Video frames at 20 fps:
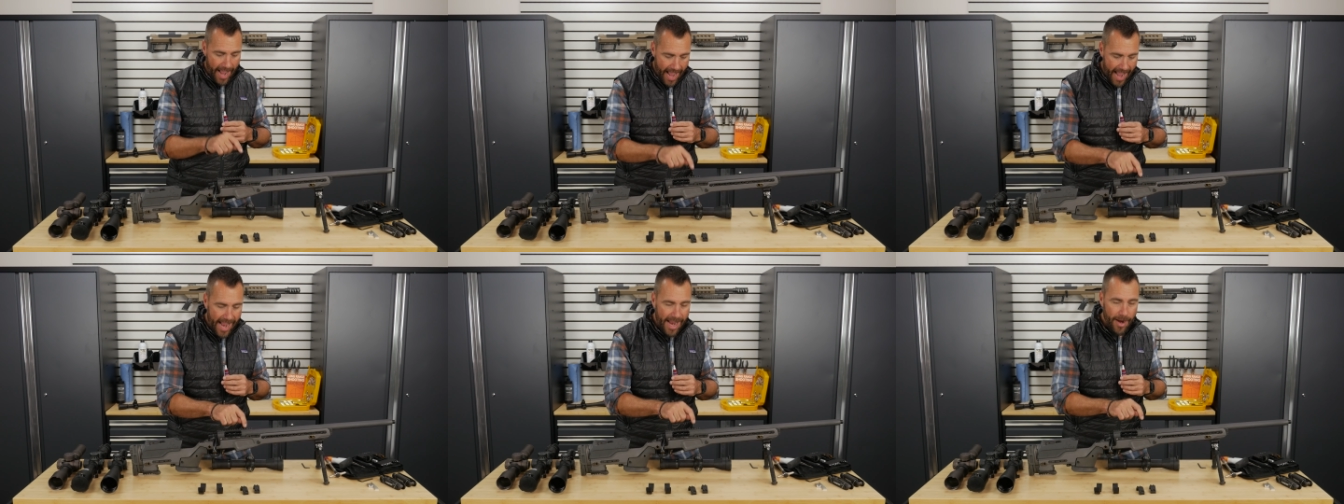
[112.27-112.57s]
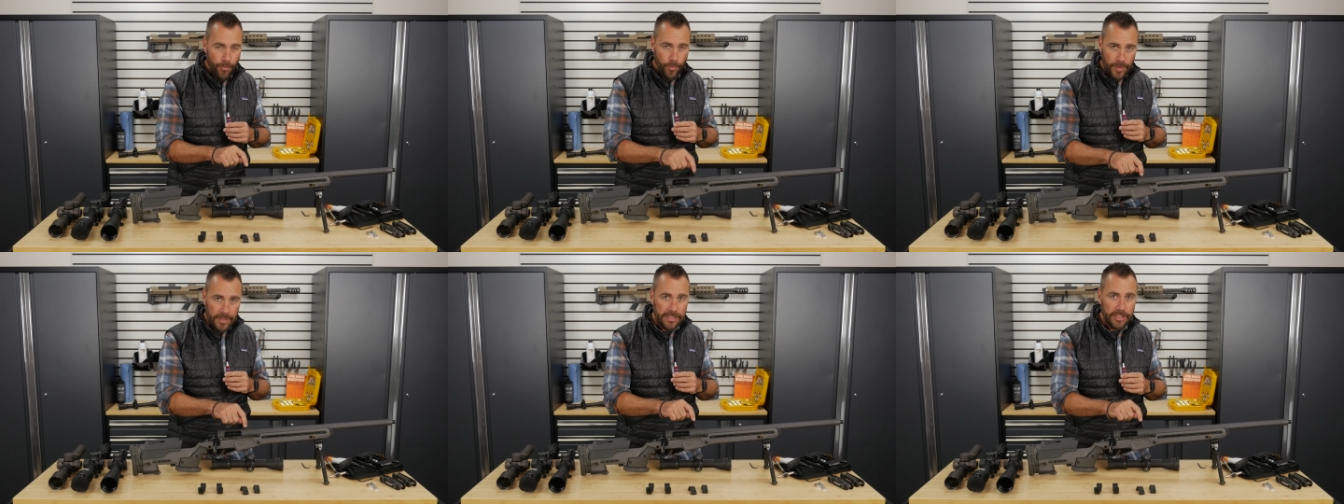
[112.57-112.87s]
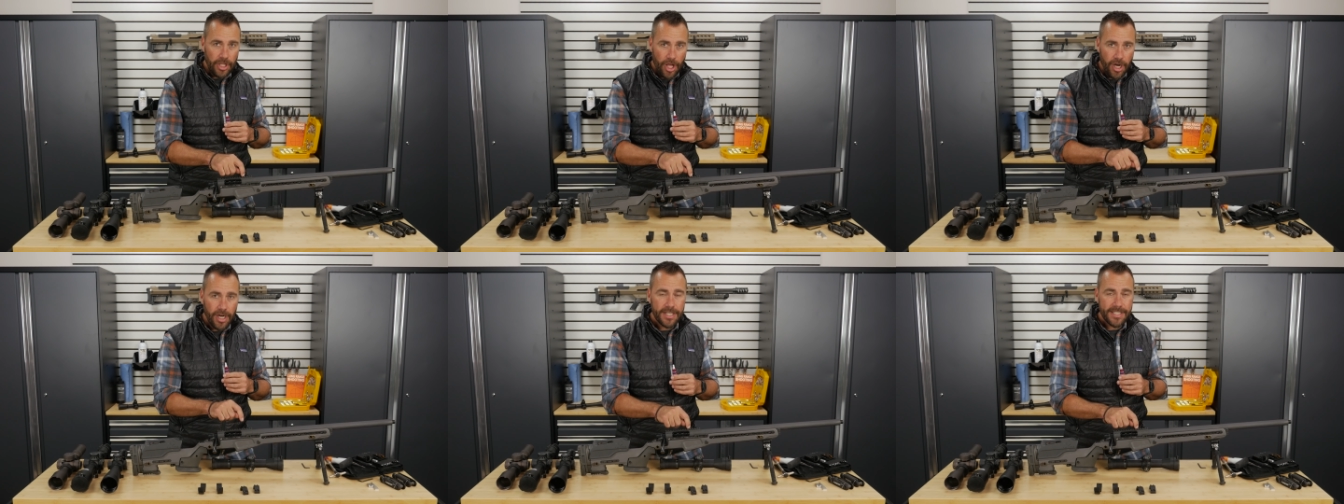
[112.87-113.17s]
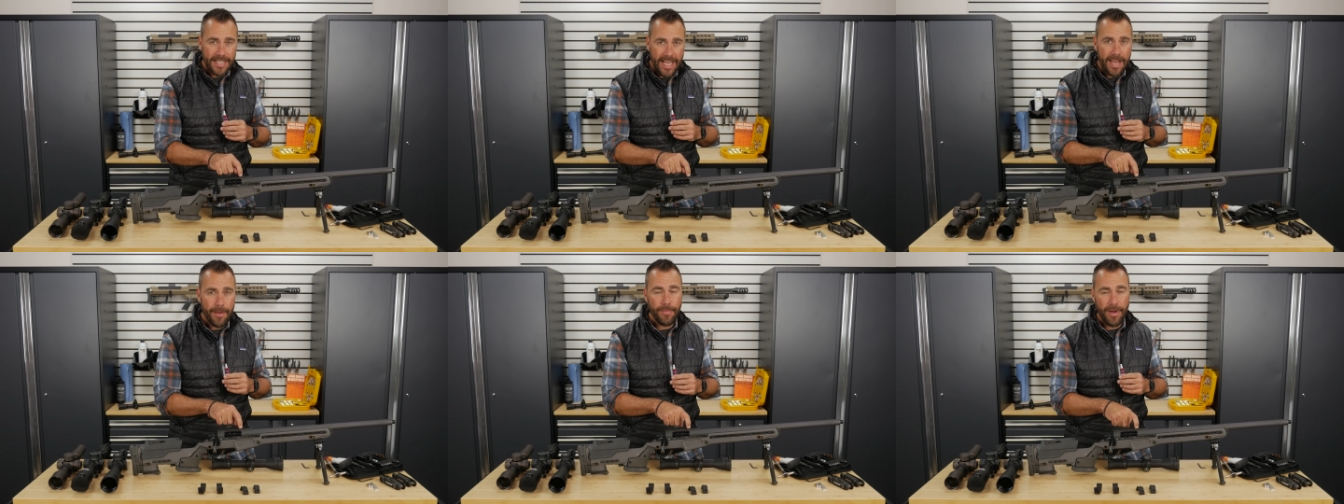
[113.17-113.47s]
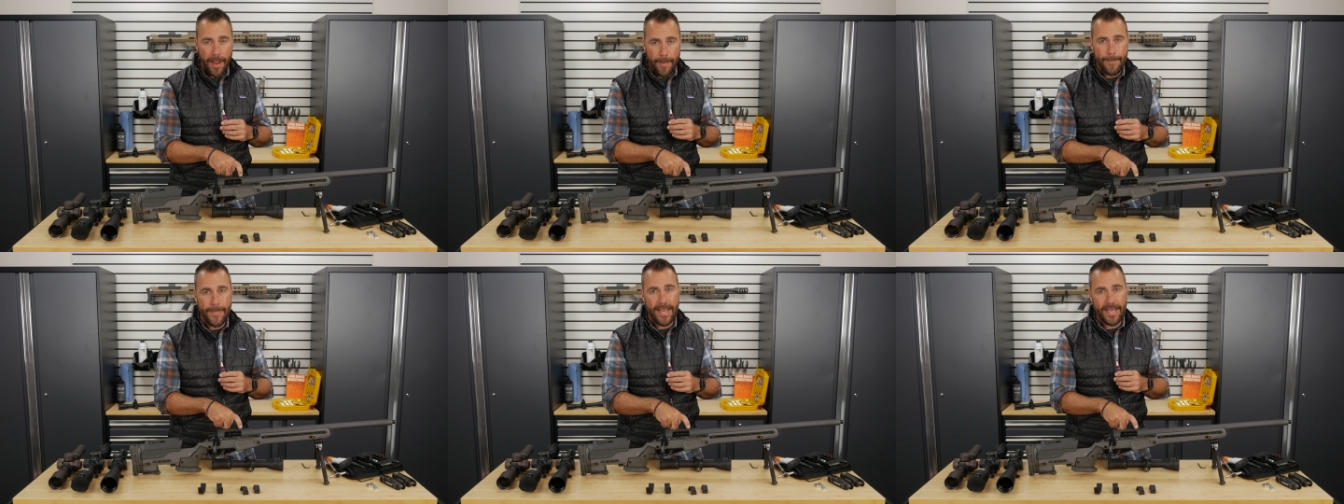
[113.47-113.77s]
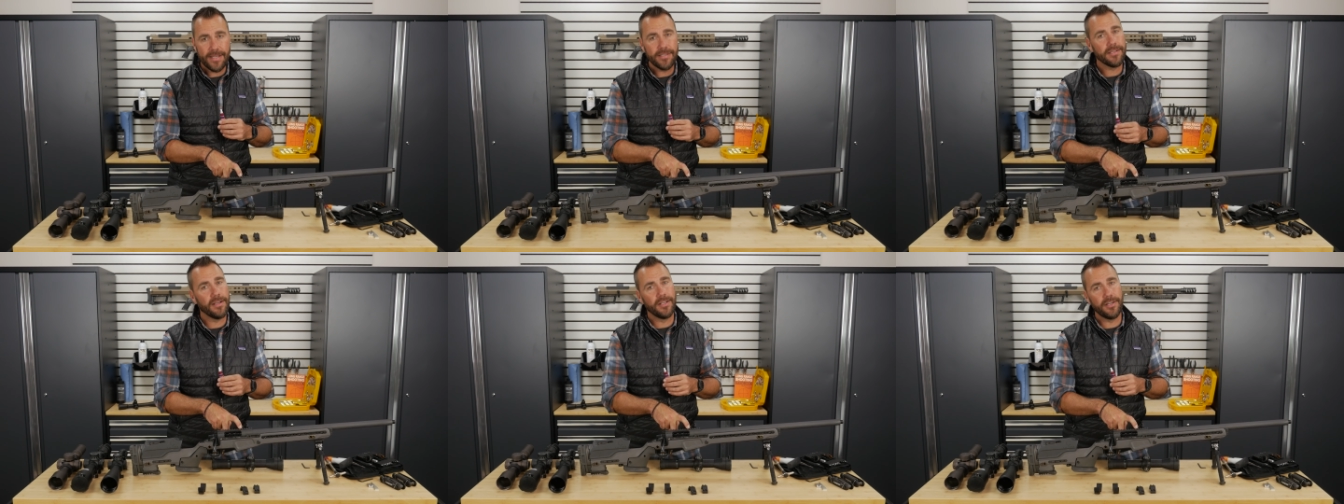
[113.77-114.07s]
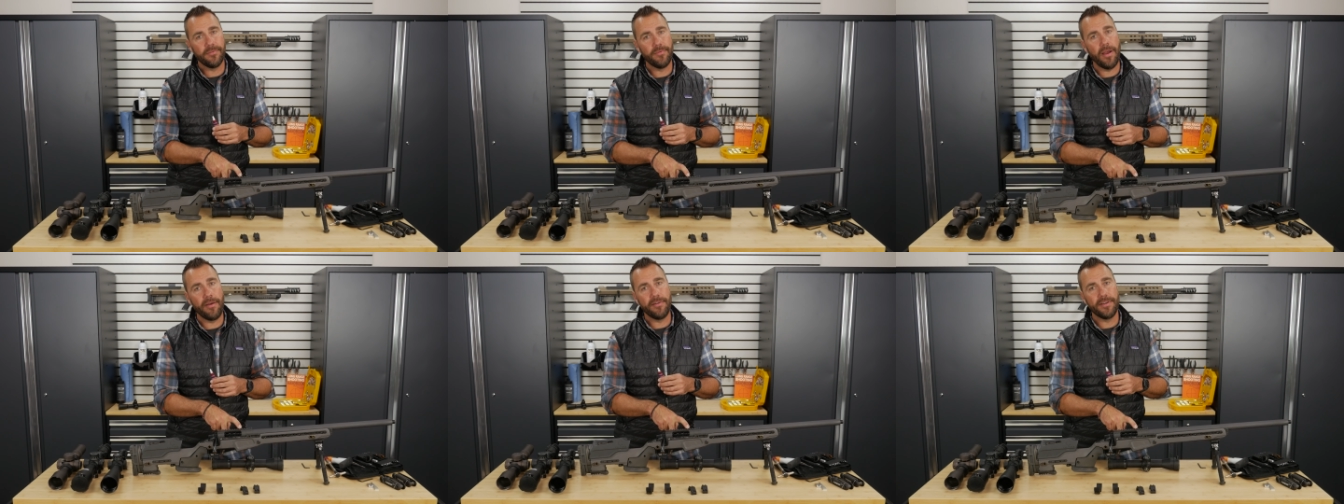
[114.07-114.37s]
I will Loctite my base
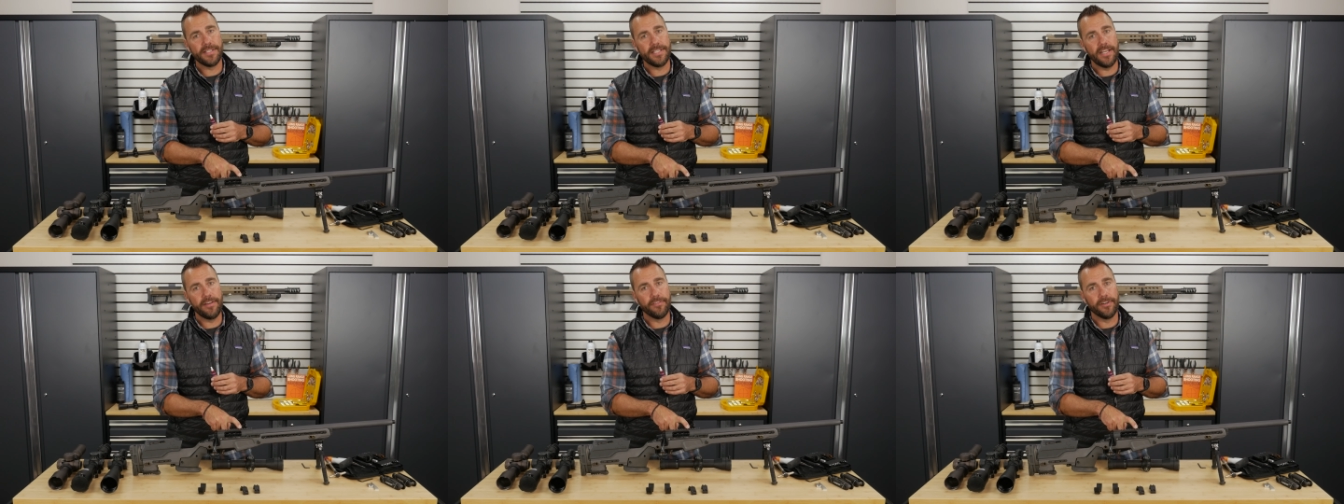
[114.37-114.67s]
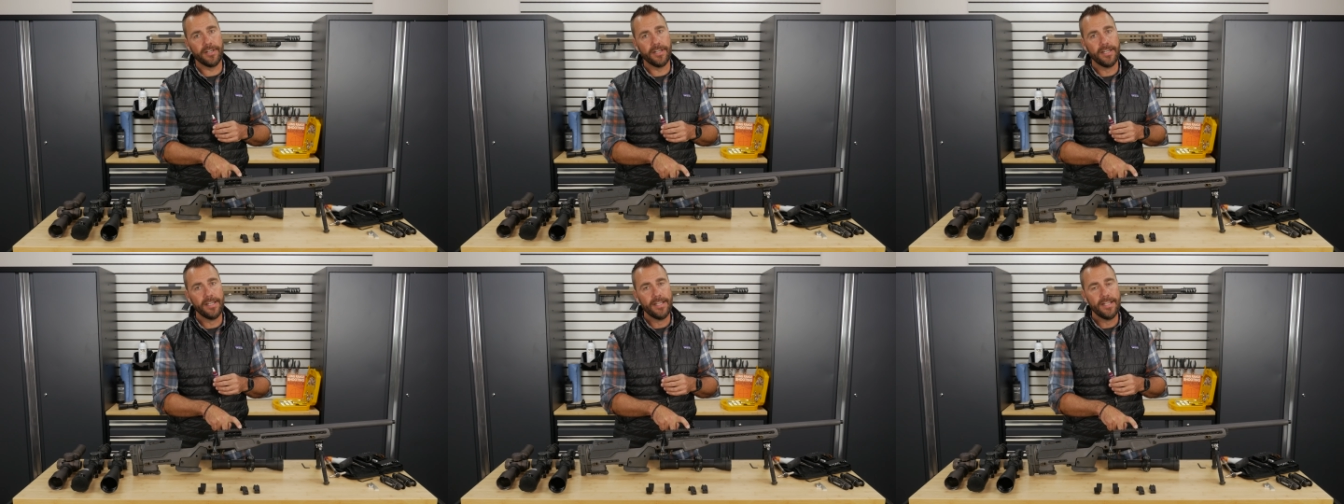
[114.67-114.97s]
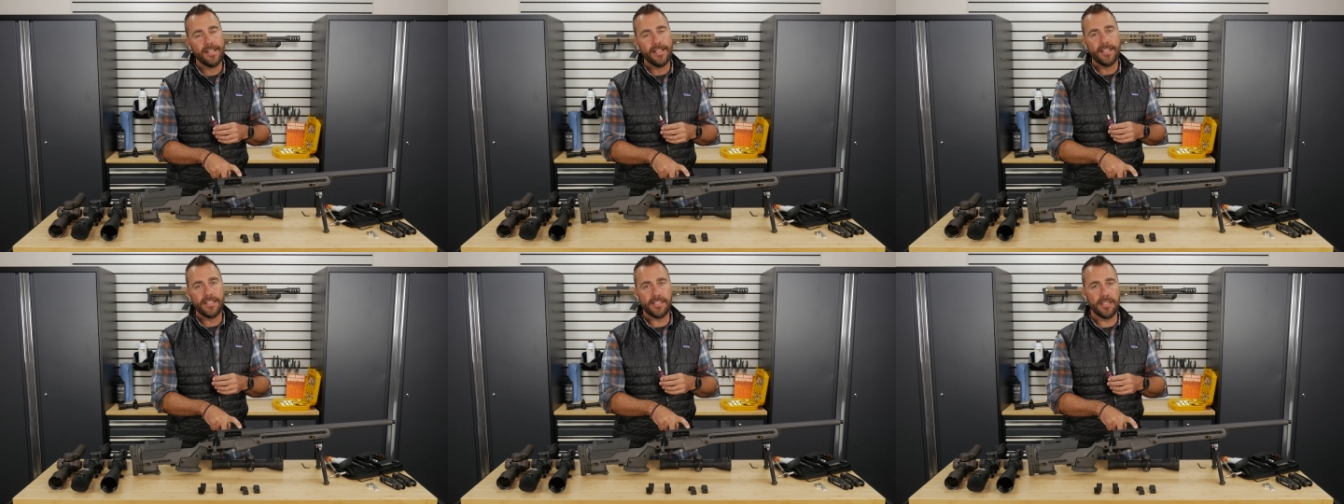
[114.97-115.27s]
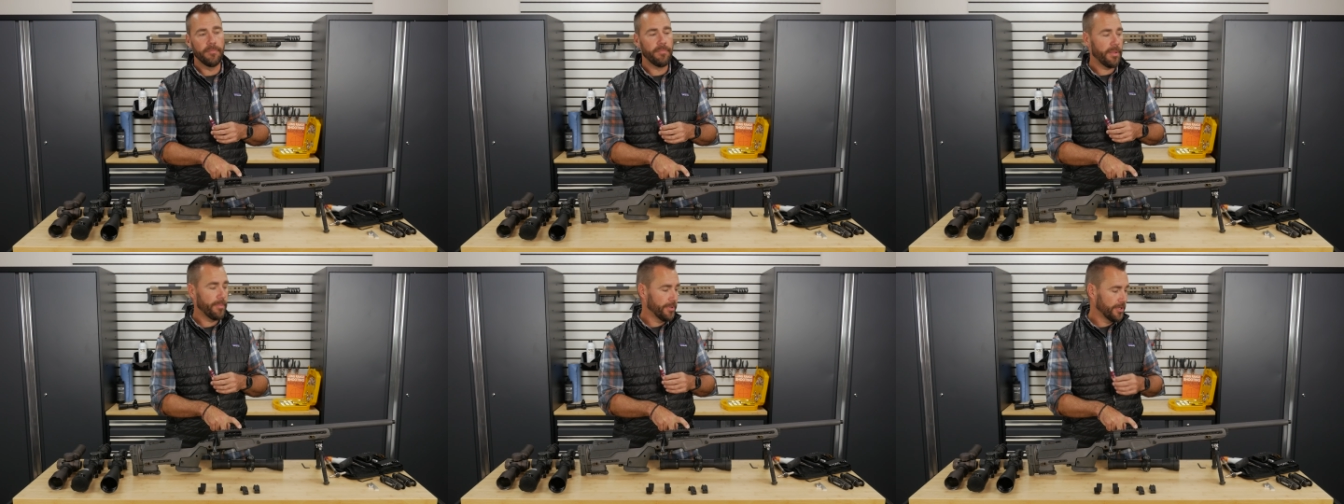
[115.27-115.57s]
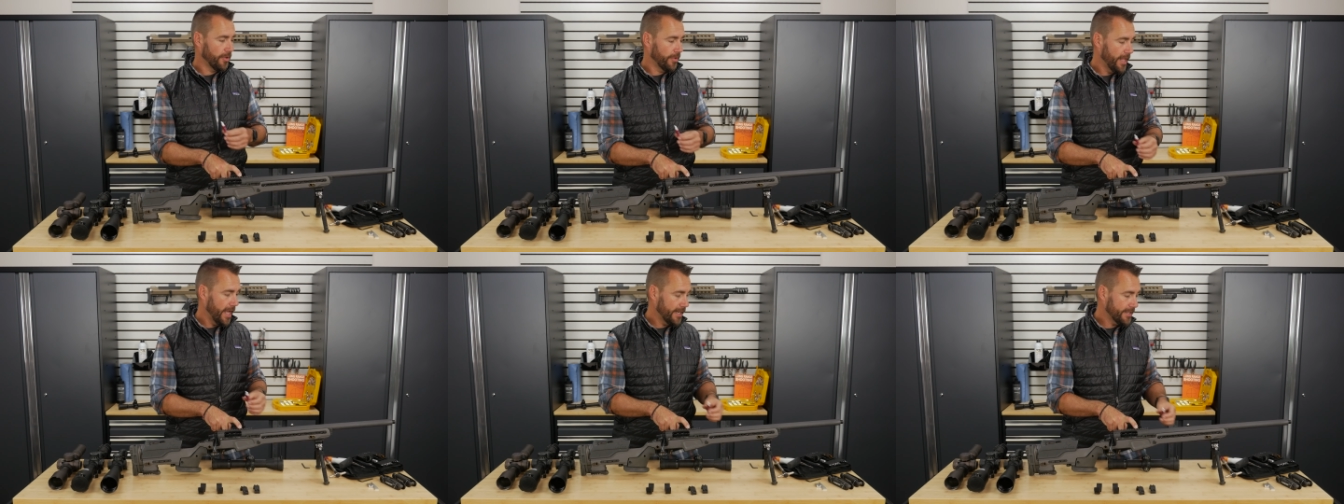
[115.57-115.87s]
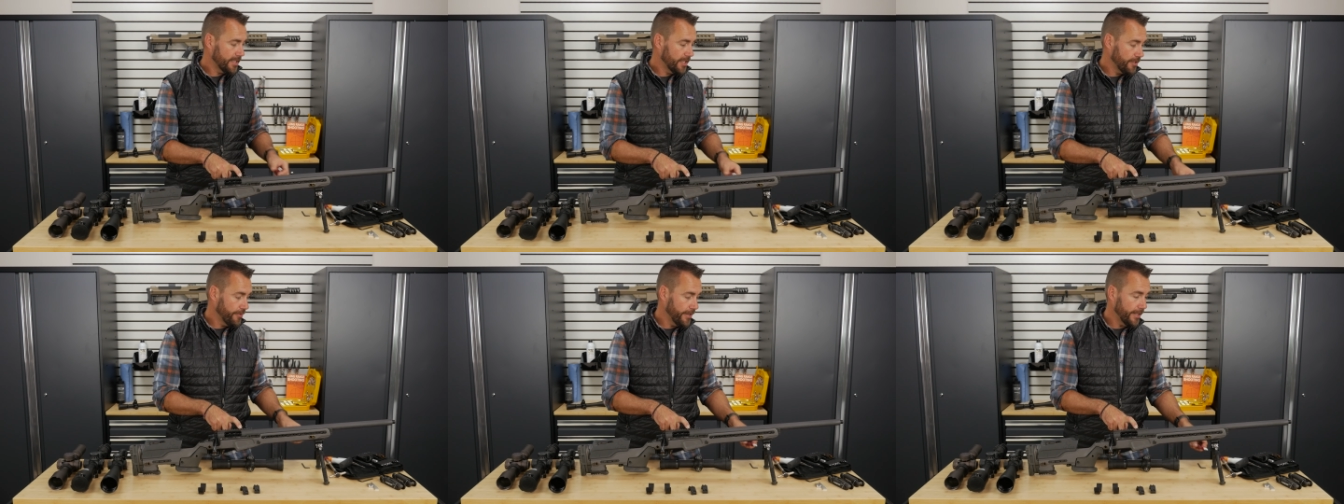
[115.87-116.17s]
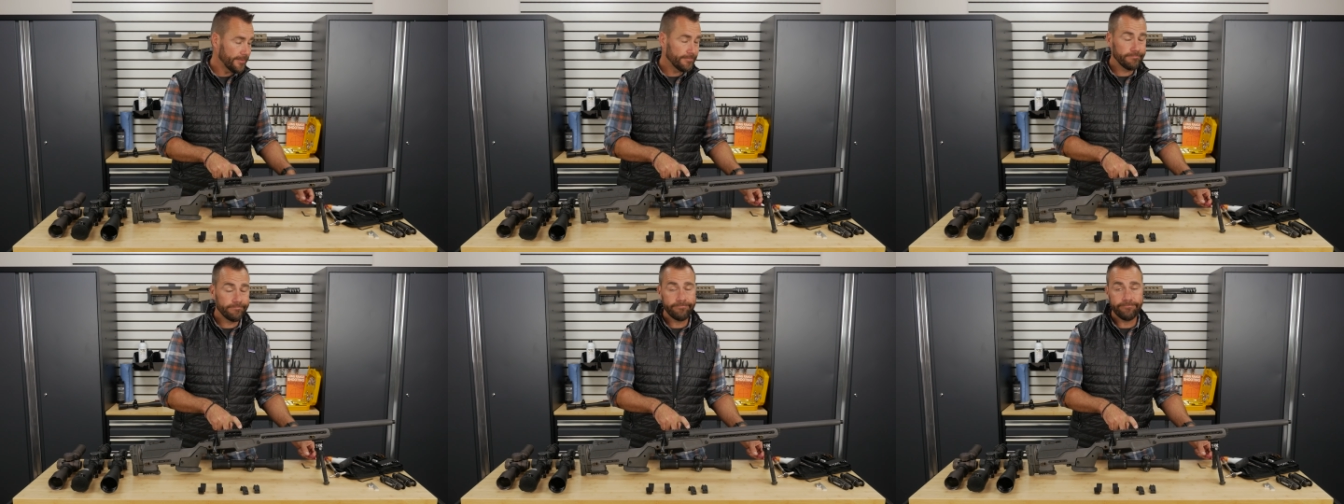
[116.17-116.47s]
onto my receiver. Some people don't like to do it.